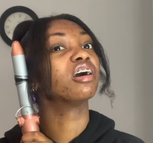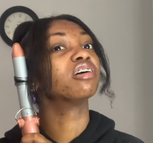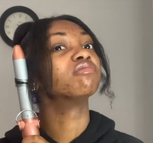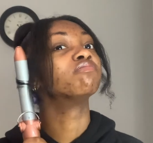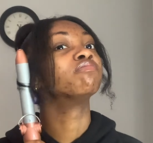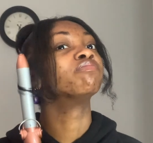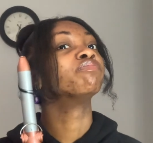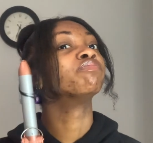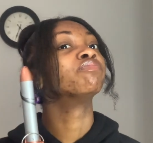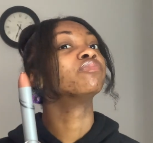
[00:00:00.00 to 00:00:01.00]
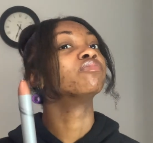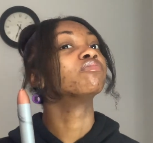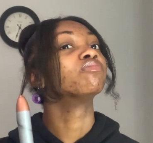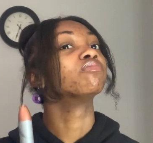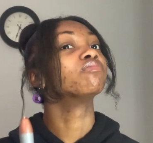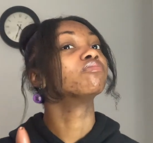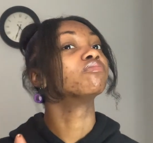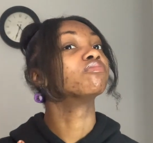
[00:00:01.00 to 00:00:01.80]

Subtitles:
(silence)